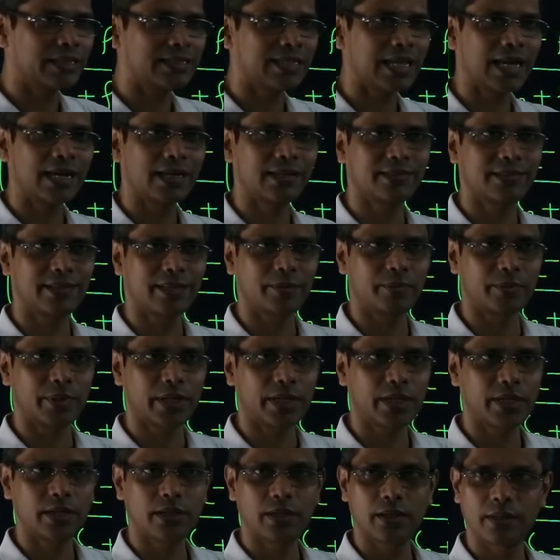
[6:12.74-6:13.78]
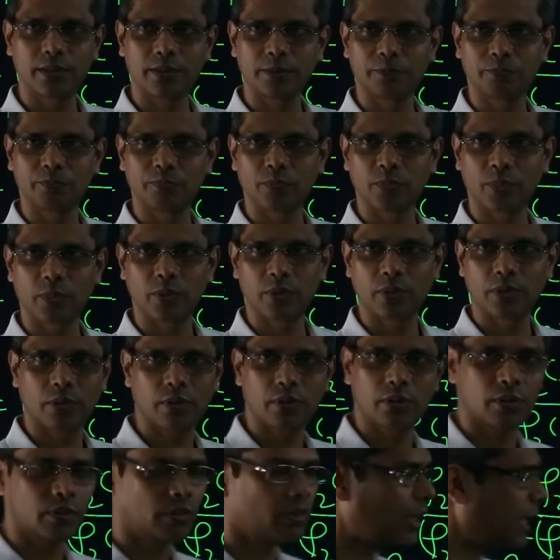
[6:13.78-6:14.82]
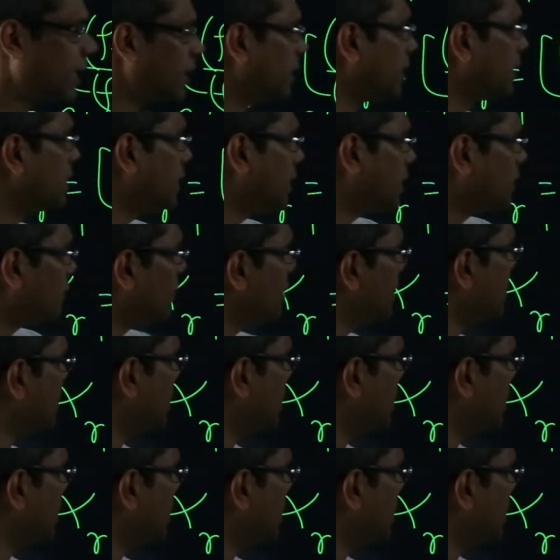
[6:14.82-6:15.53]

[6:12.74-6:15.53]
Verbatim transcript: exactly same, right? Neither this will